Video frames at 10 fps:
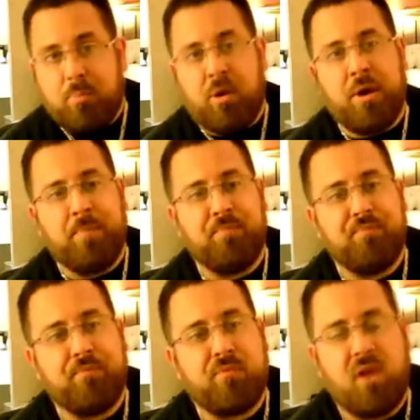but
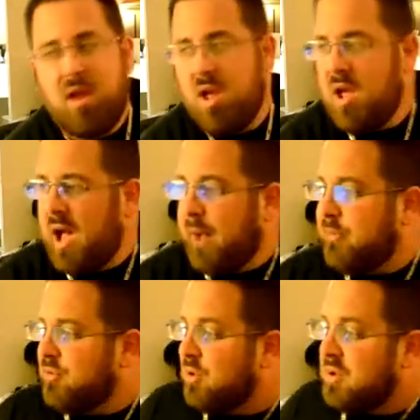I
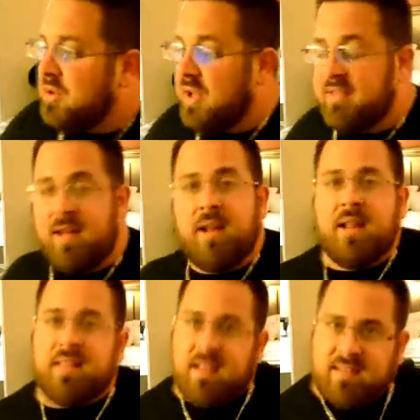was looking. It's kind of
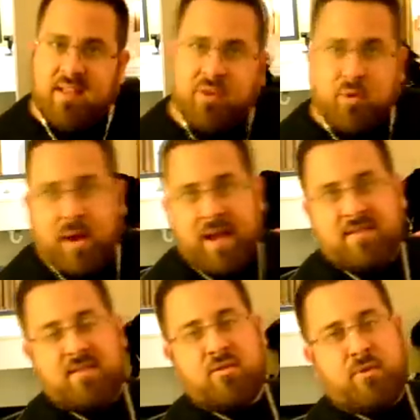like they say the
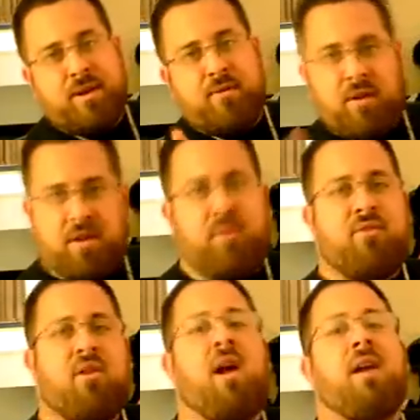grass is greener on the other
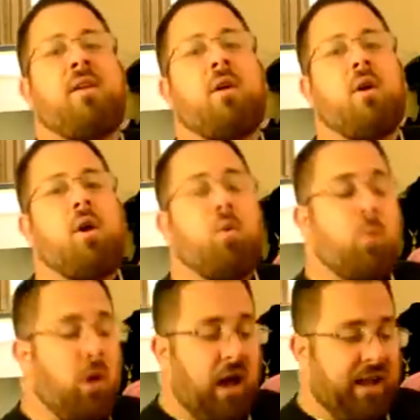side.
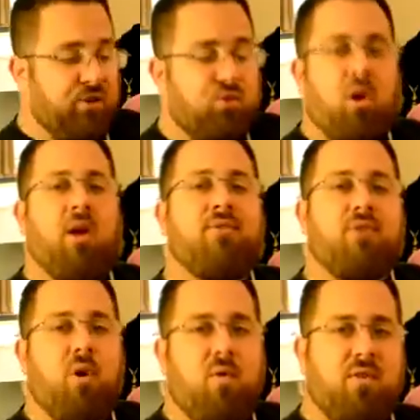Well, I
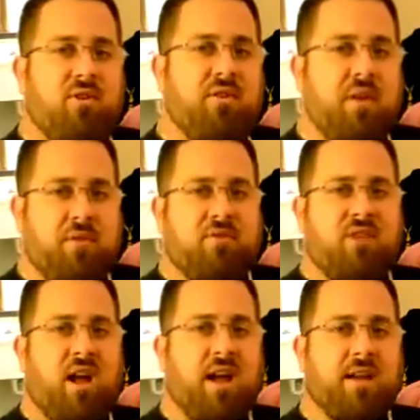crossed over to the other
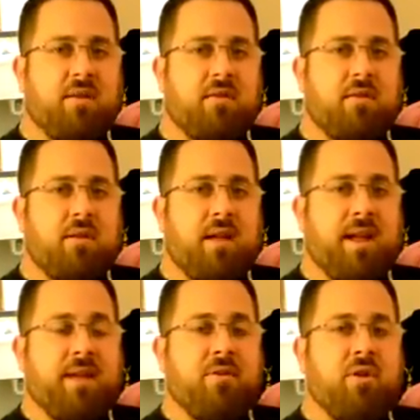side,
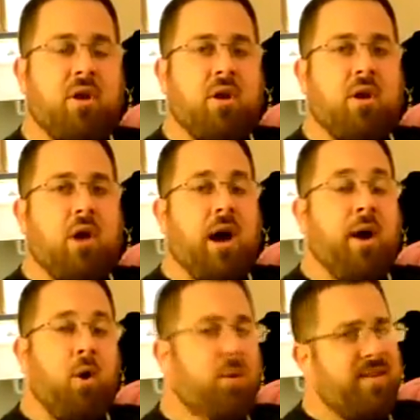and I
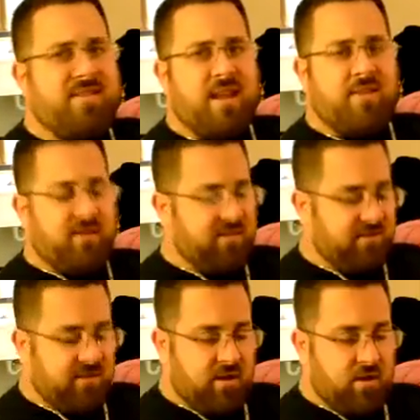always say
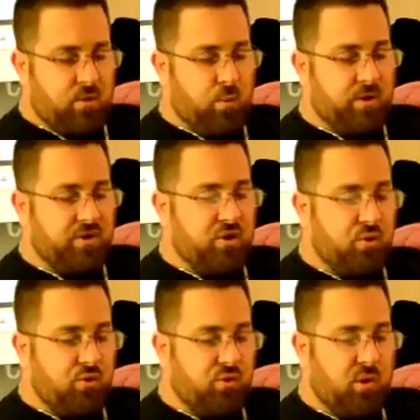this. When
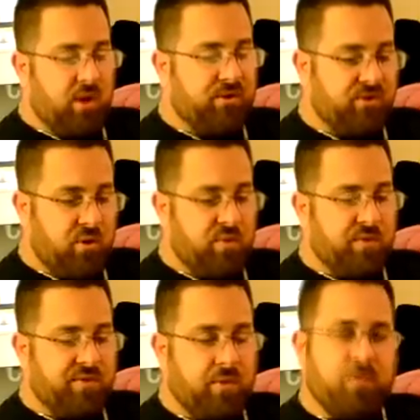you cross
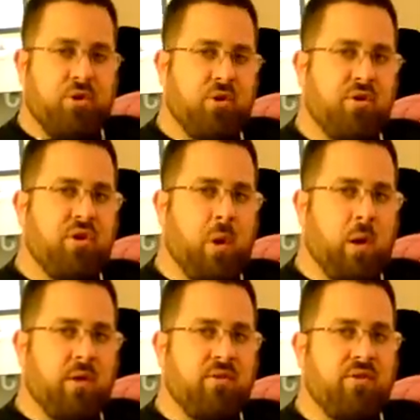over from your
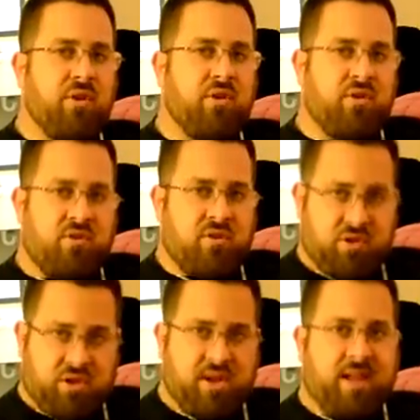yard to the
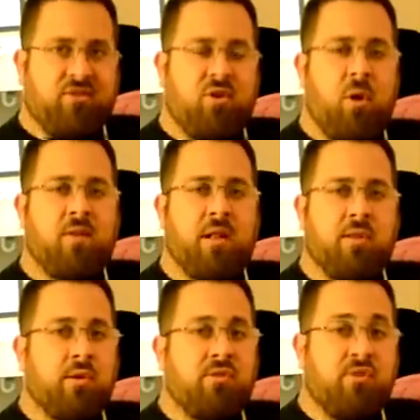next yard
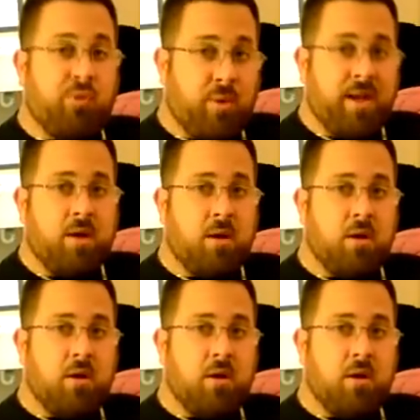that looks greener,